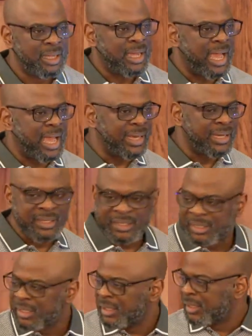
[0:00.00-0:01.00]
And
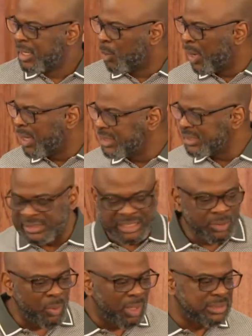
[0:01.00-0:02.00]
the way this
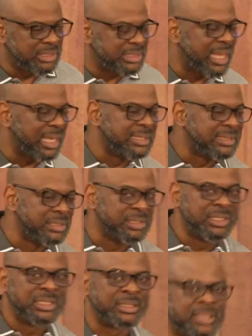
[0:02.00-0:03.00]
thing works is that, listen to this,